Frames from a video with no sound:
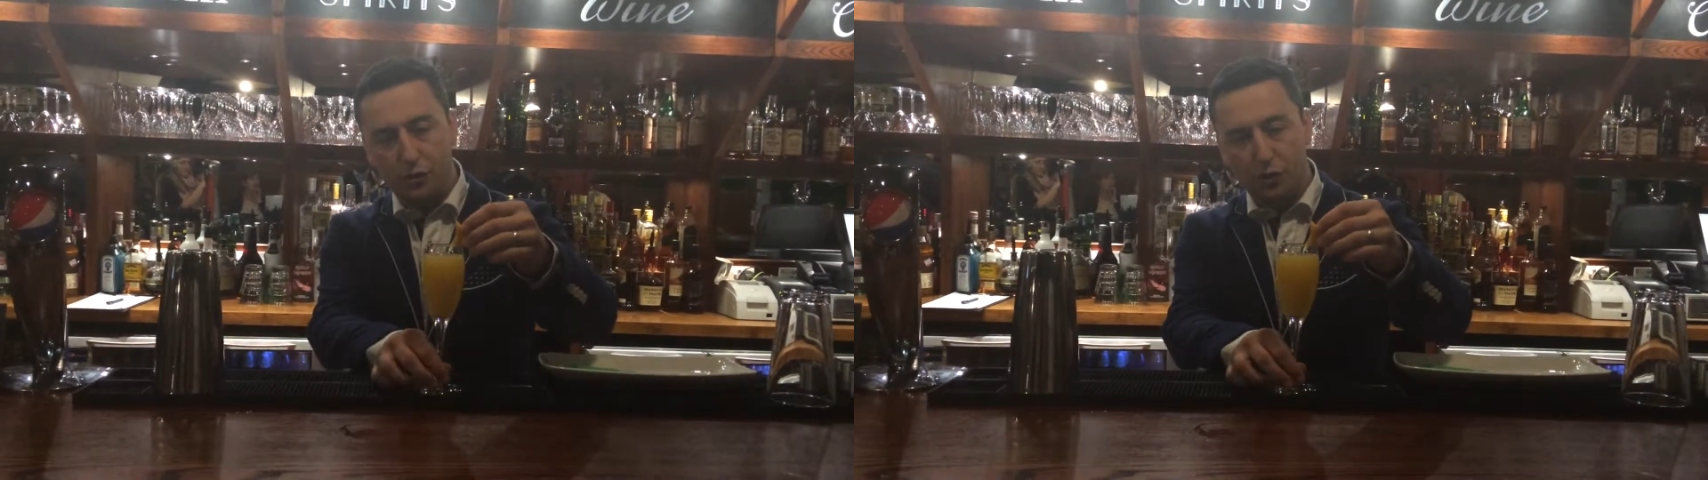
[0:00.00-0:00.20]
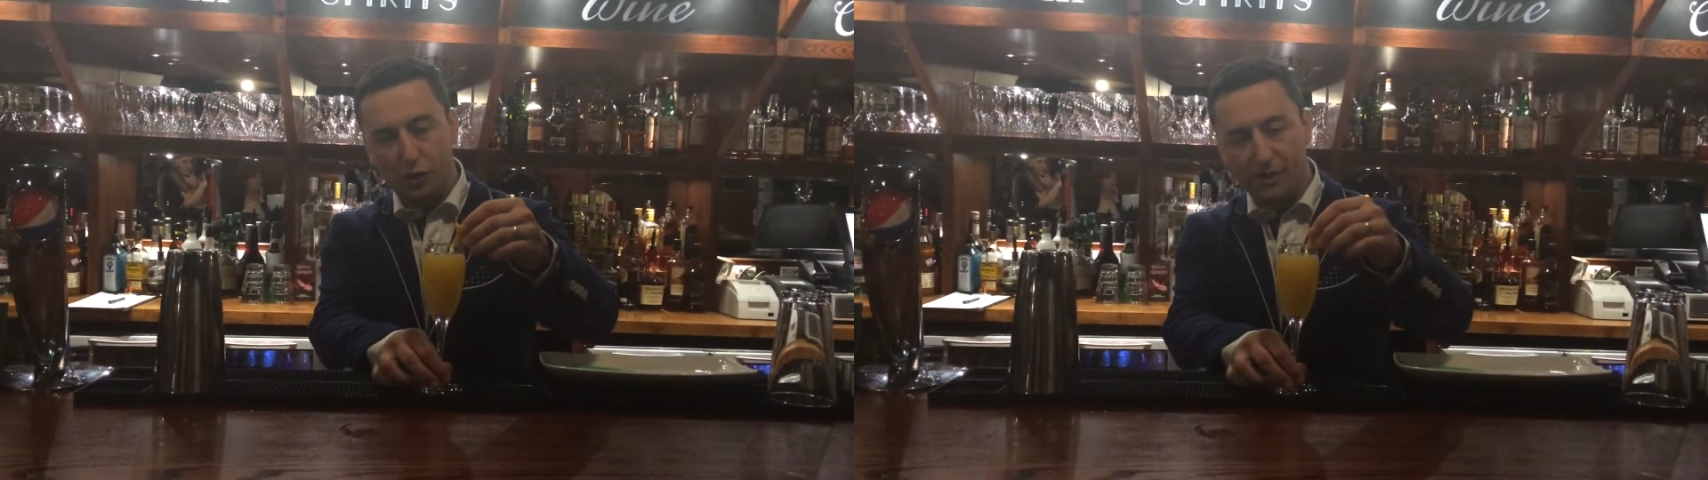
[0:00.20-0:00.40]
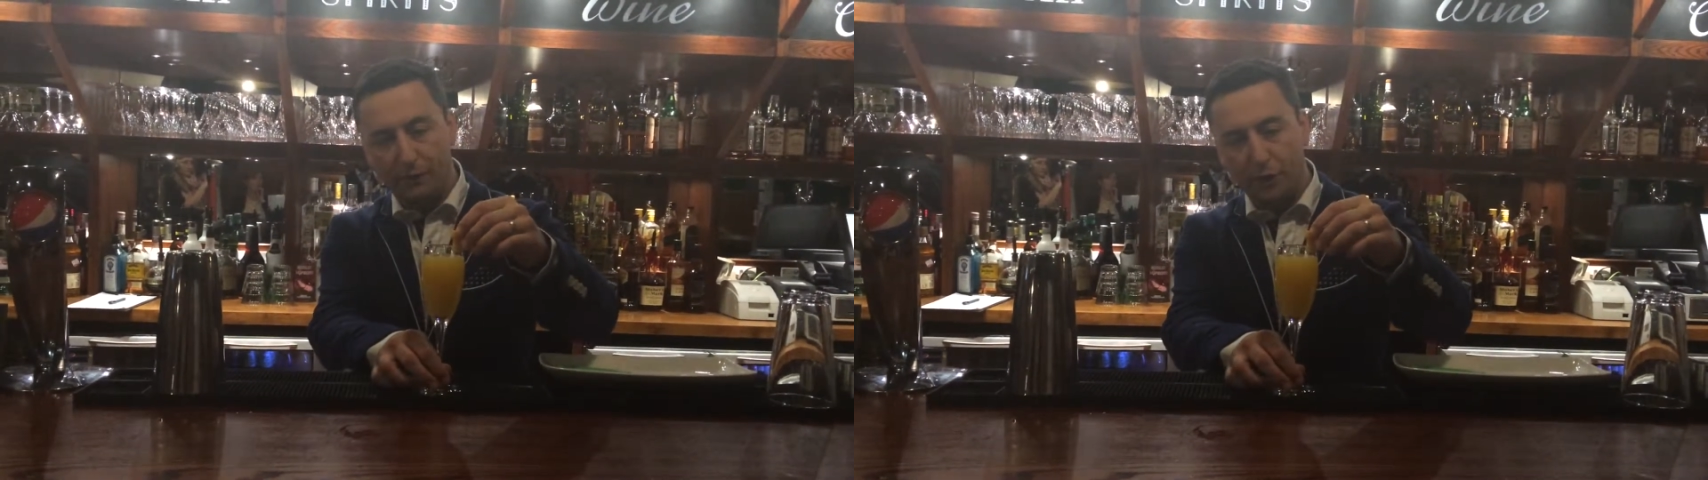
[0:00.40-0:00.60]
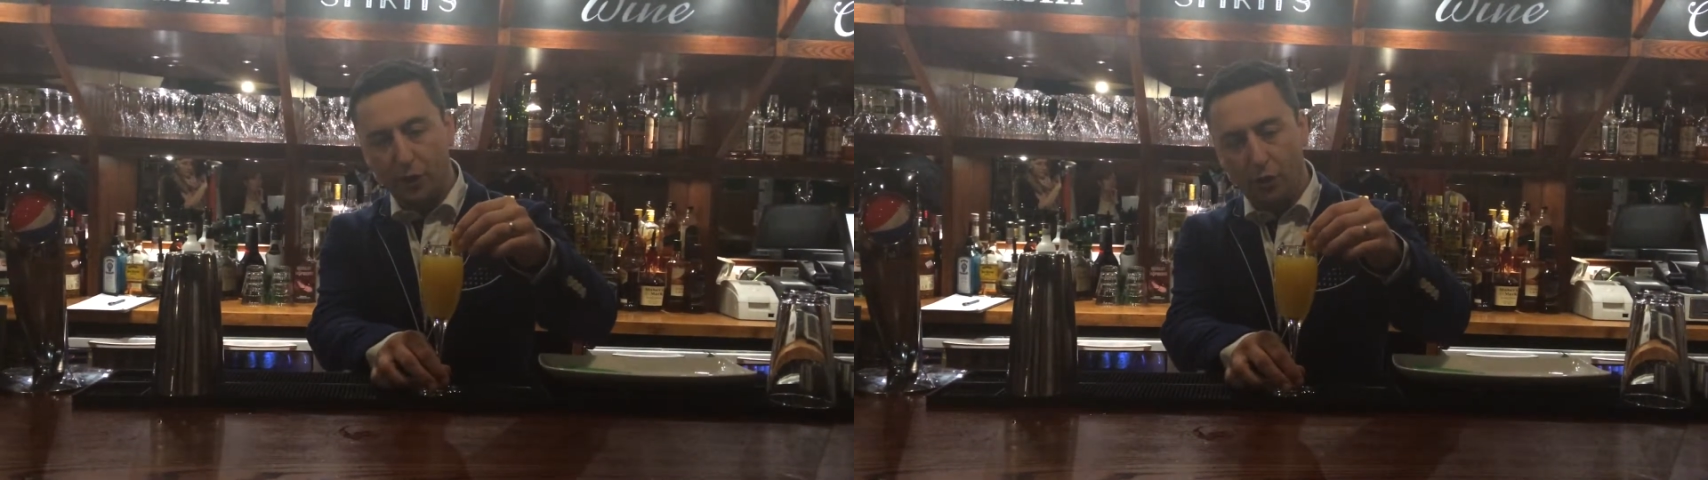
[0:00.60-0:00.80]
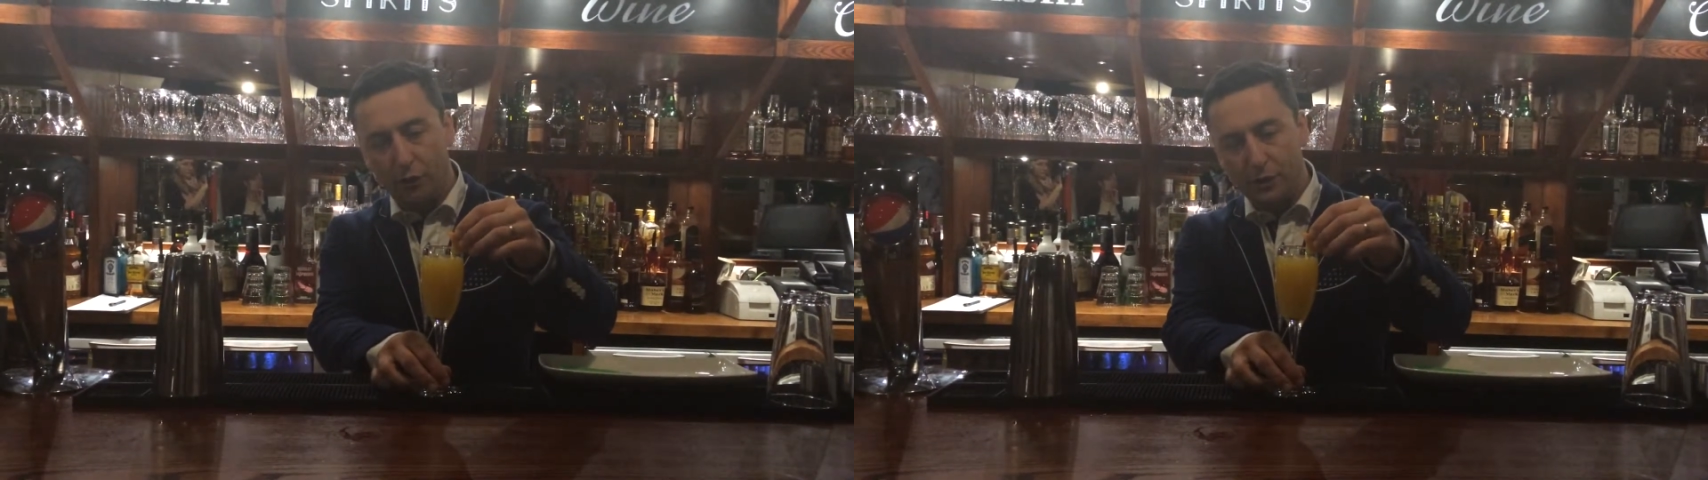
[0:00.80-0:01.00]
just having
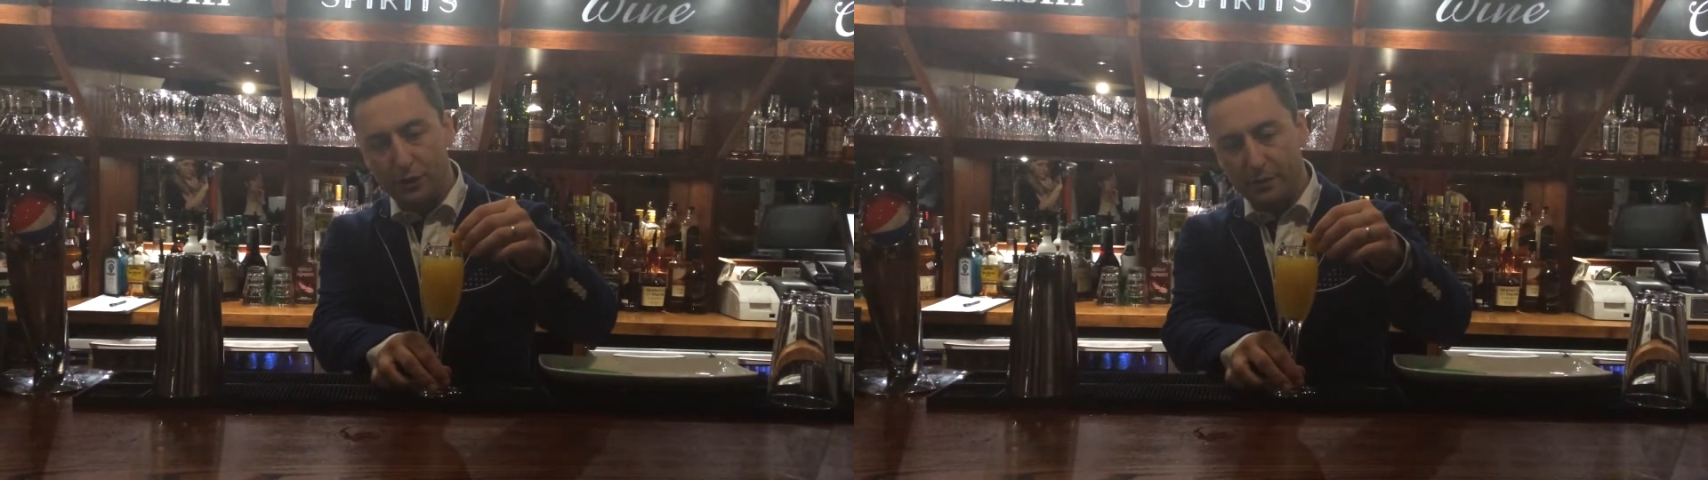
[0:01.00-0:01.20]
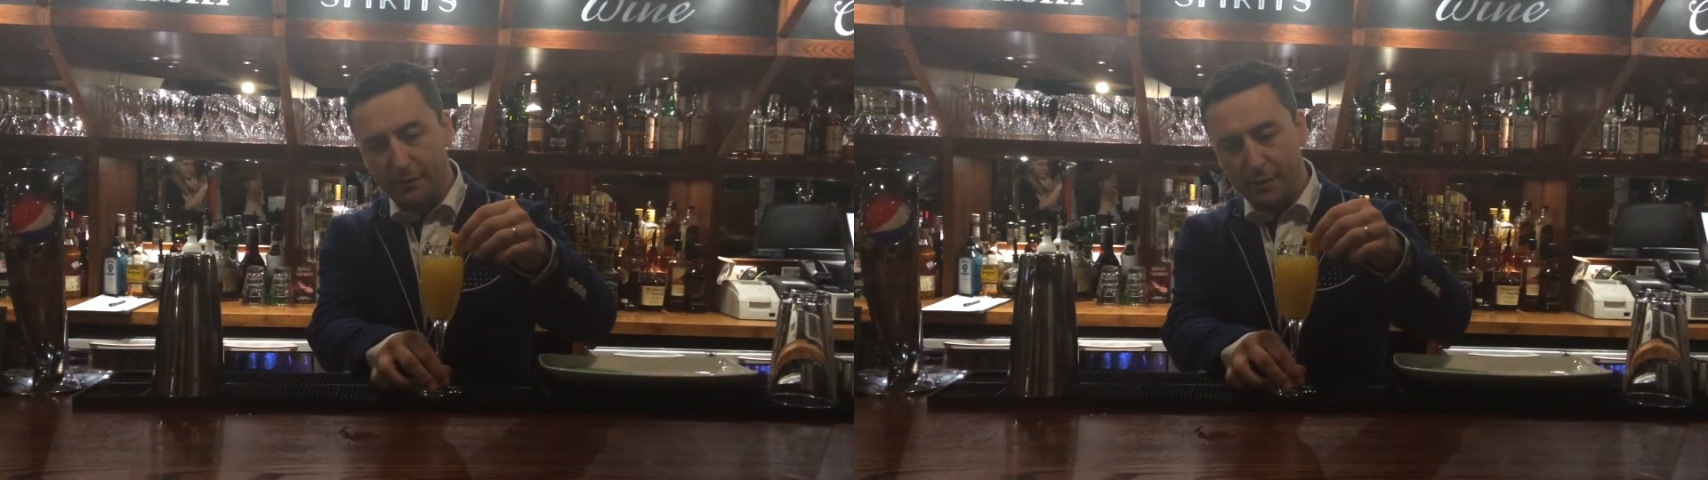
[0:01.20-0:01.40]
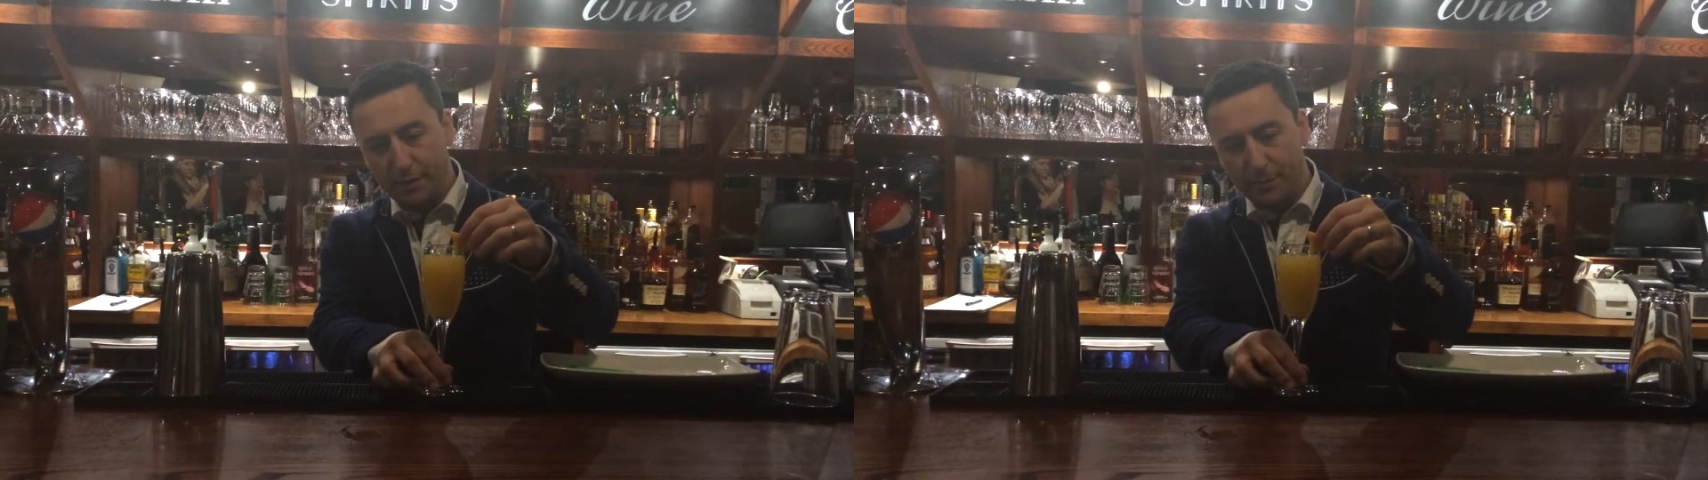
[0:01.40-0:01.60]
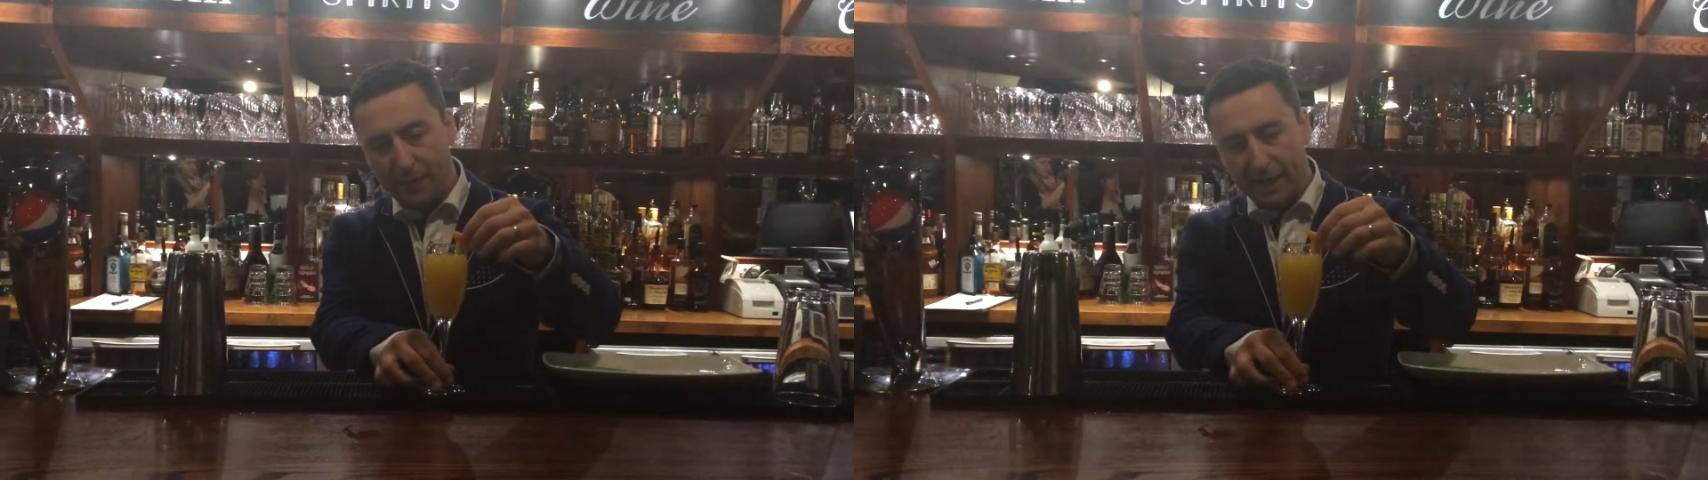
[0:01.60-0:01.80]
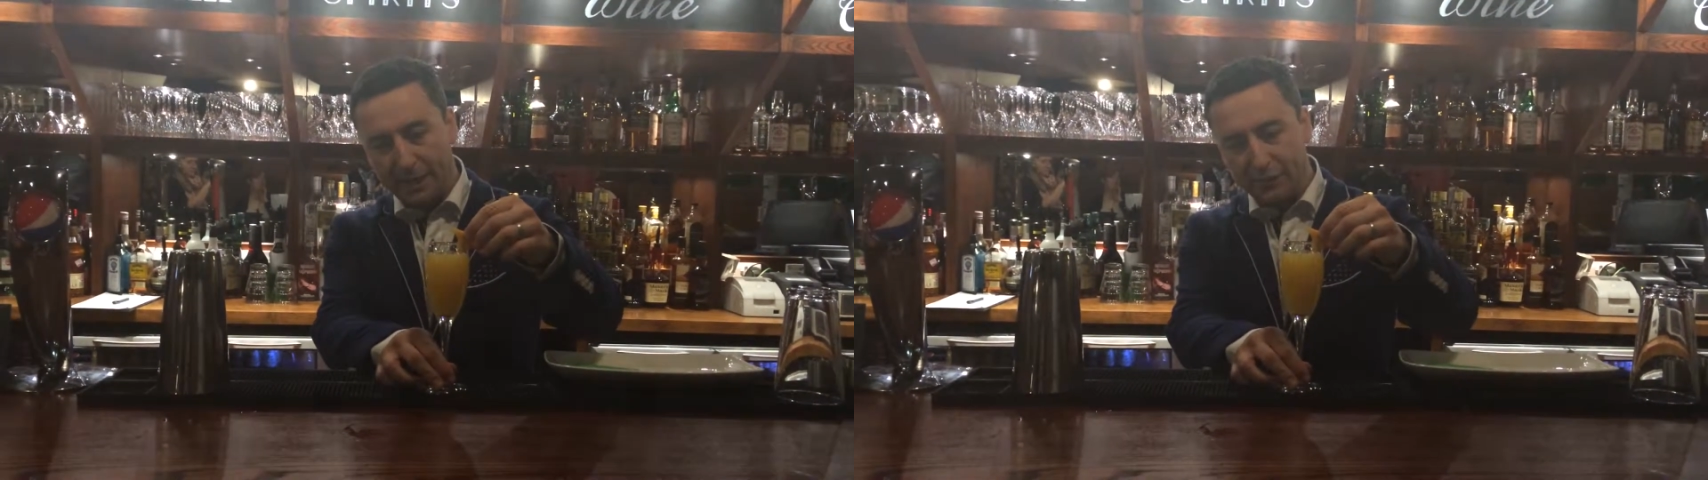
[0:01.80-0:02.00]
an orange and
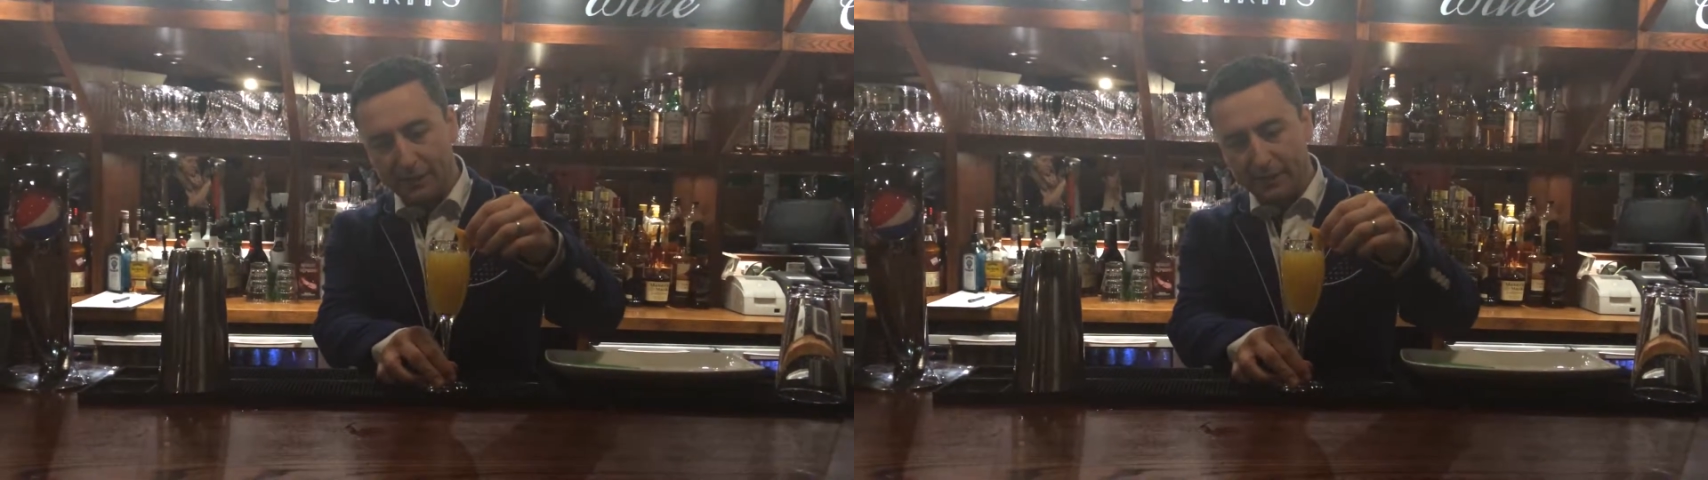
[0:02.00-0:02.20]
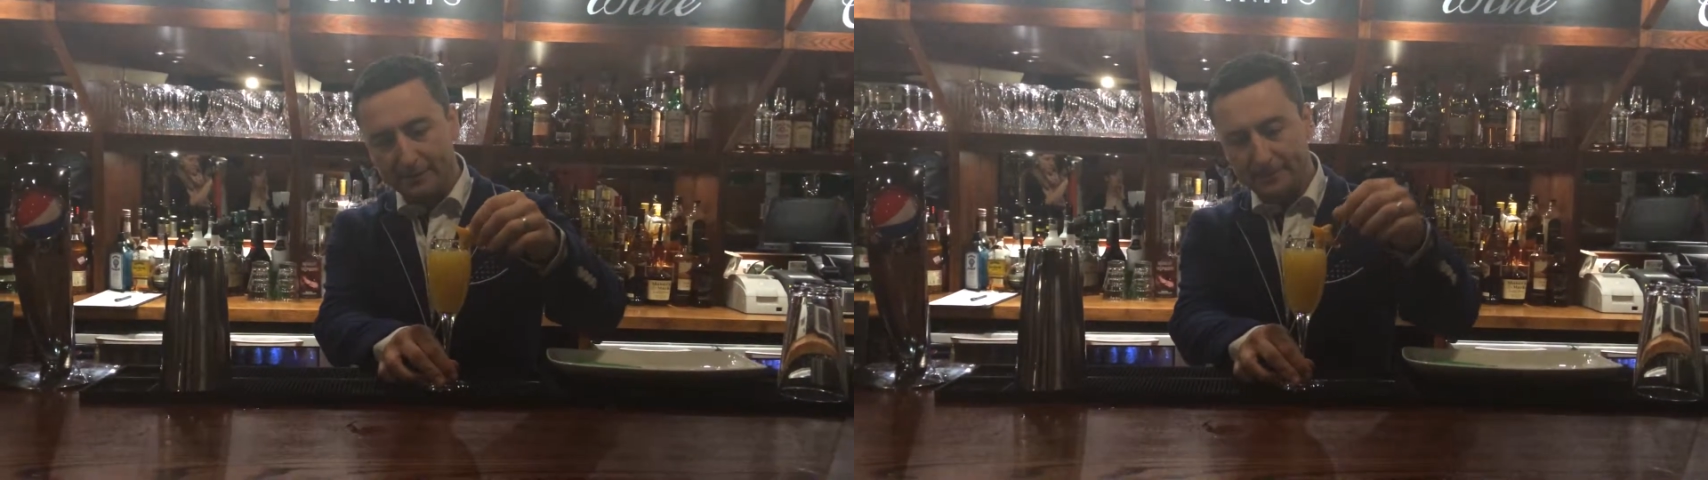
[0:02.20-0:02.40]
sparkling drink.